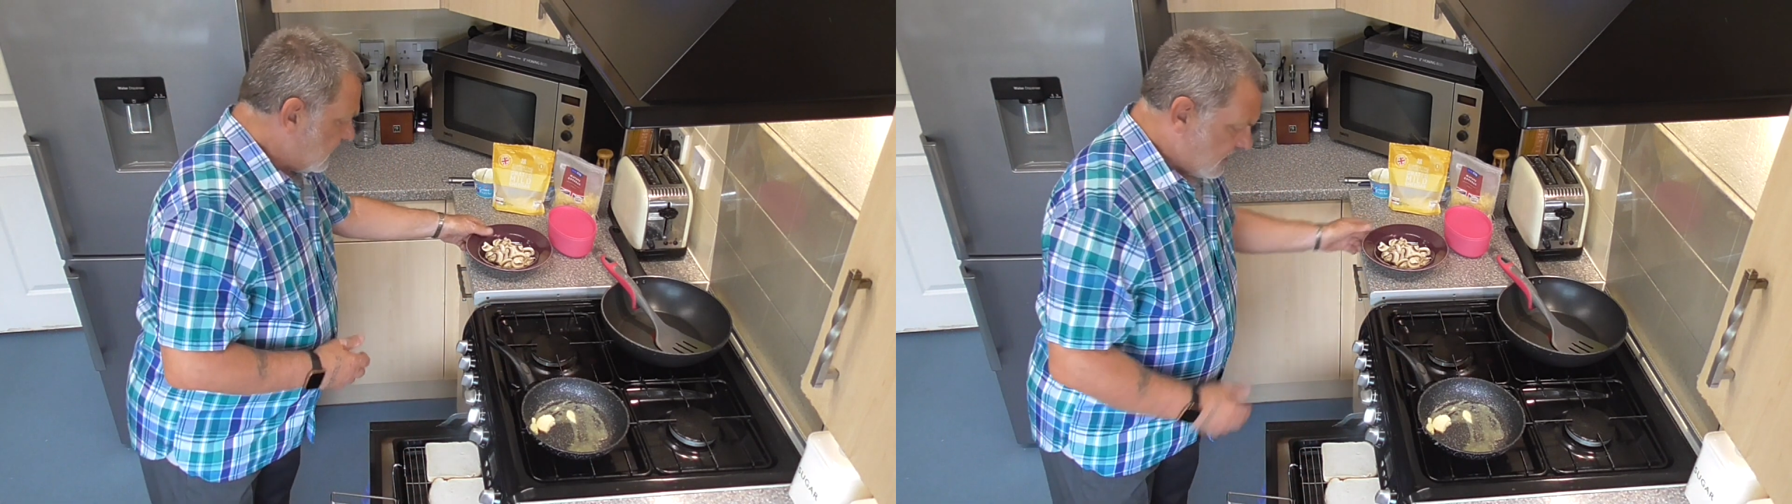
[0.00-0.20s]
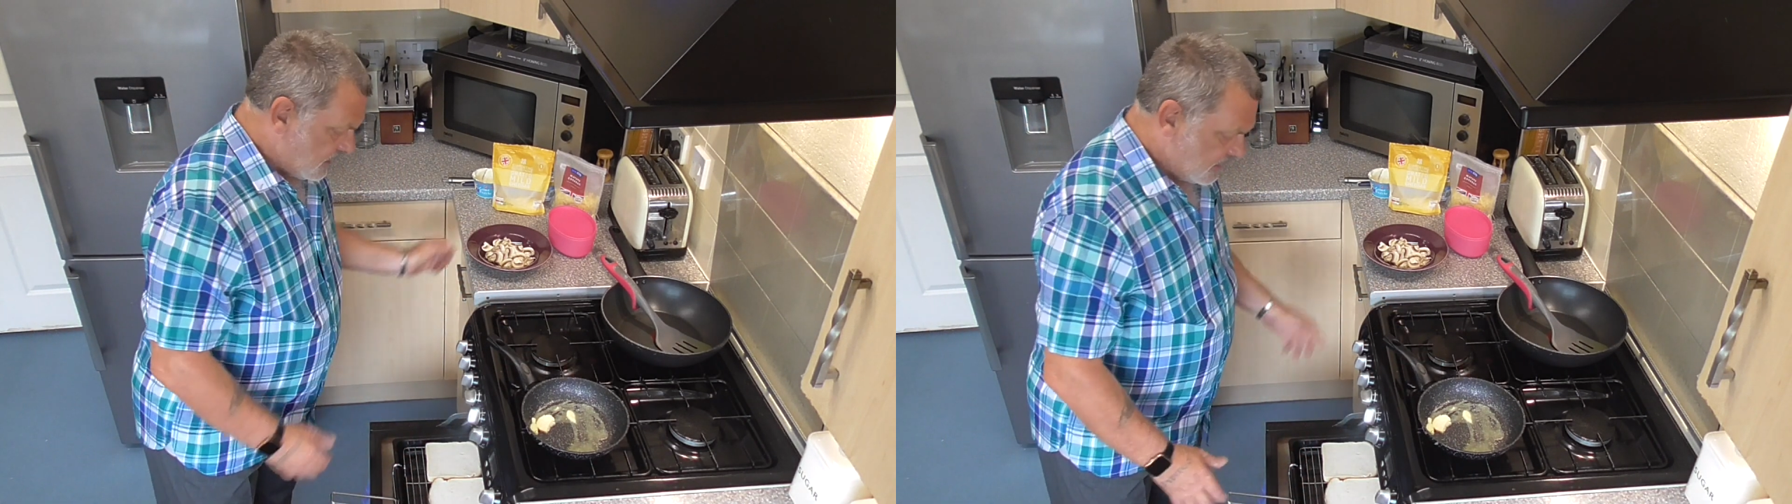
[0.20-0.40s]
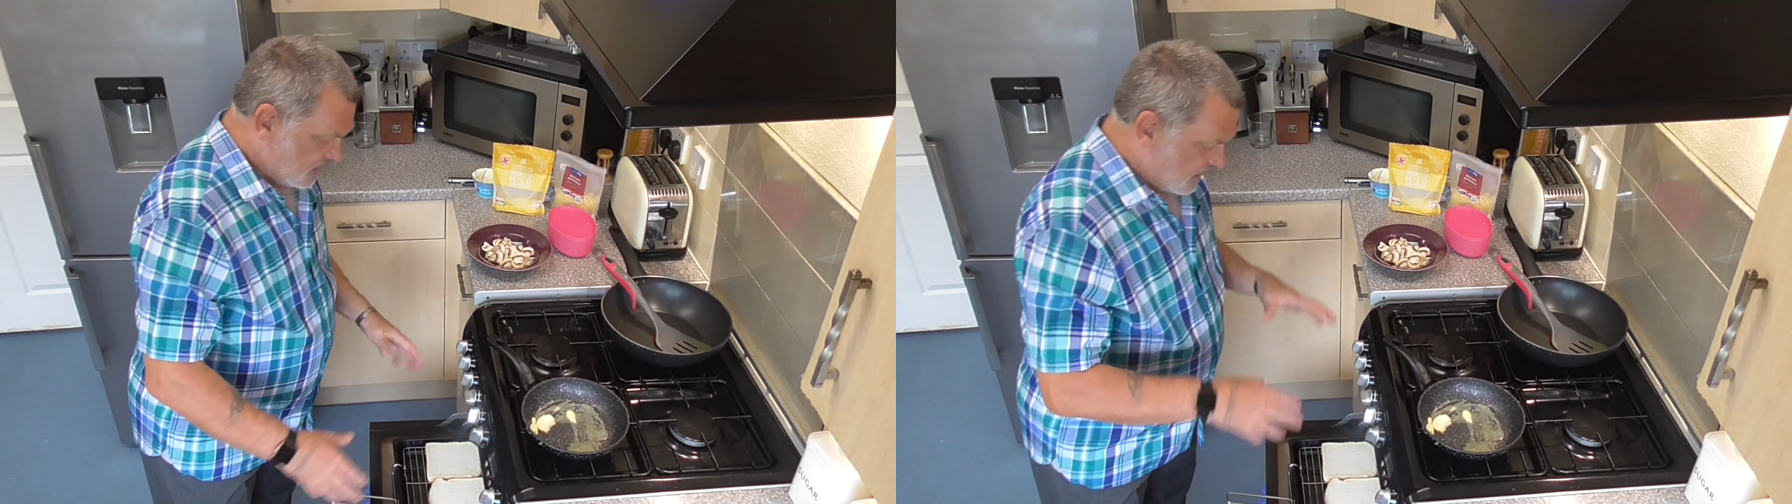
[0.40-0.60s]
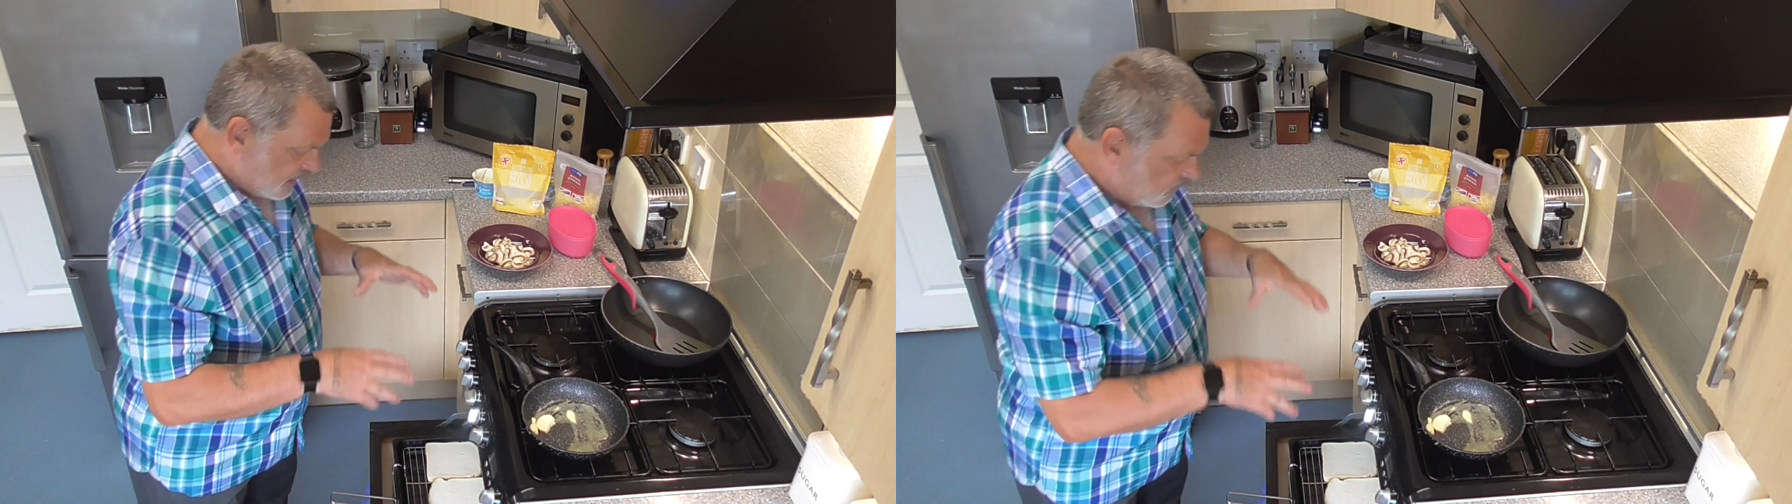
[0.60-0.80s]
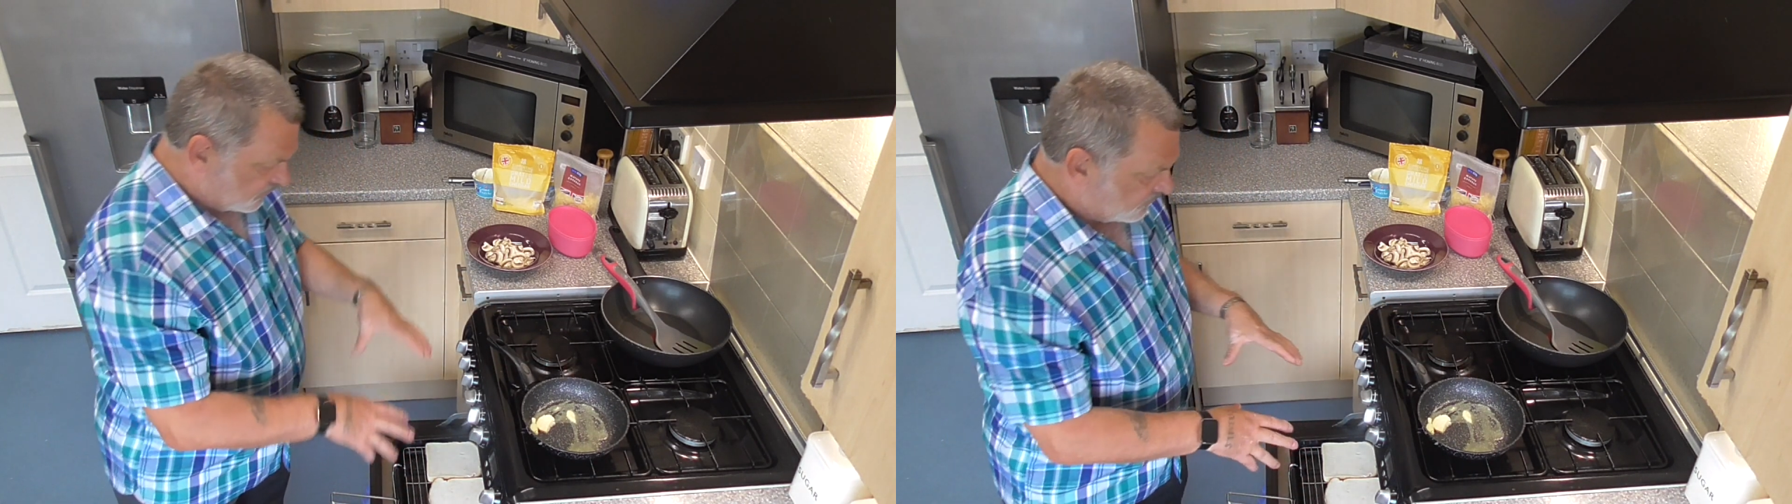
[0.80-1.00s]
And
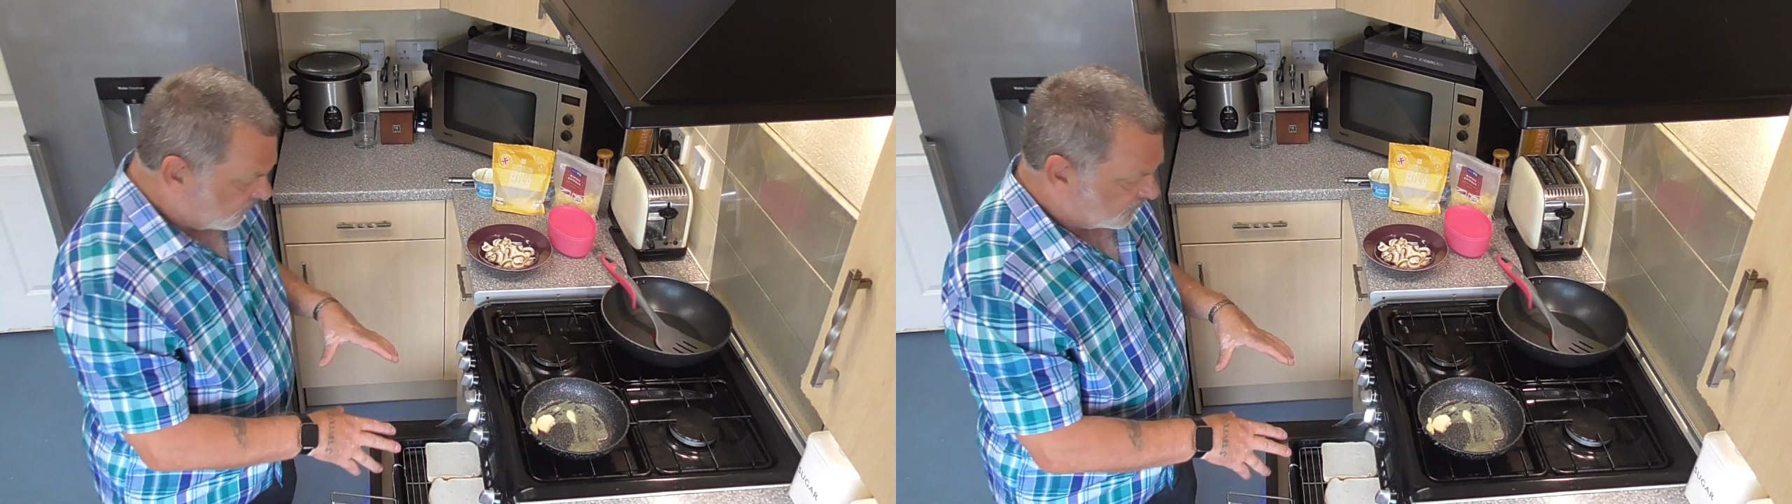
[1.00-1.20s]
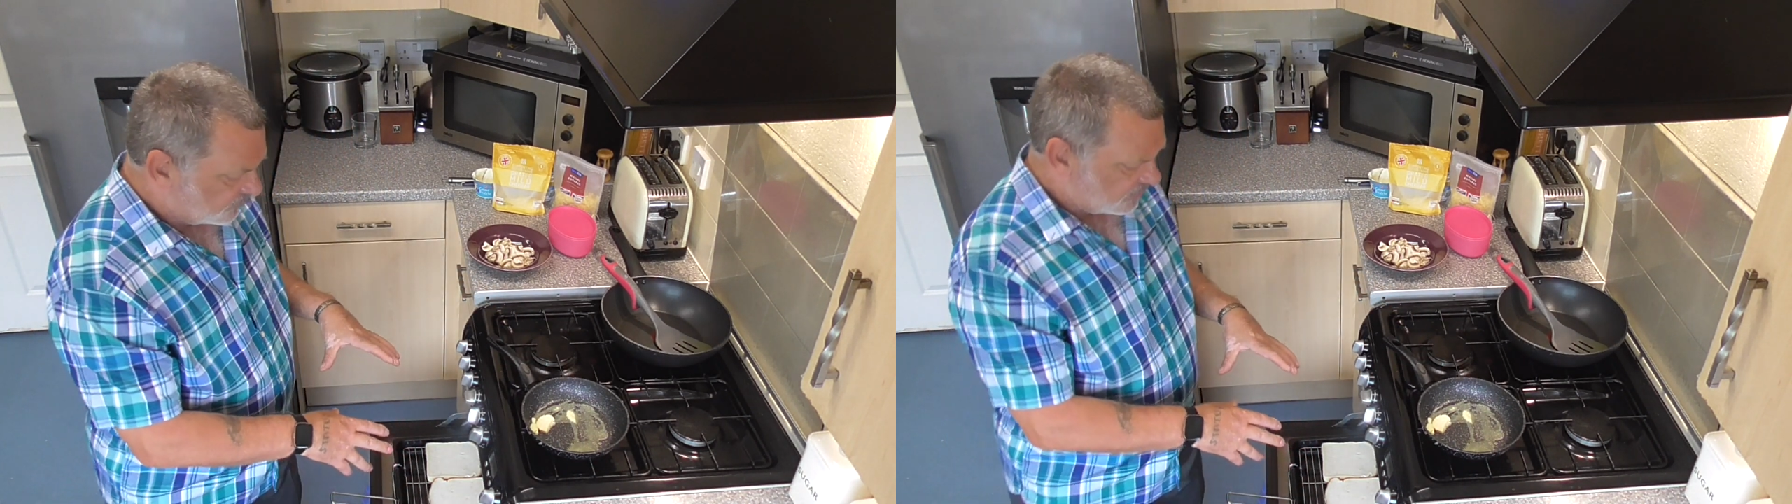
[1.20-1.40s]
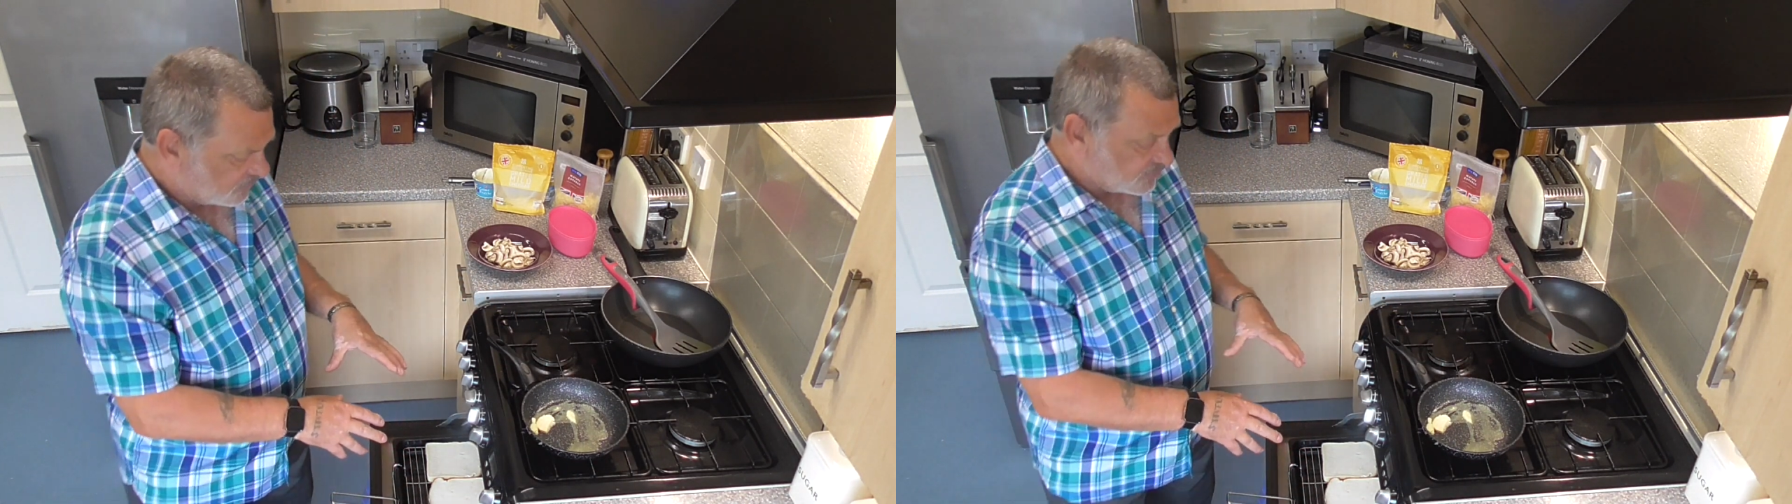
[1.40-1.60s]
you also want to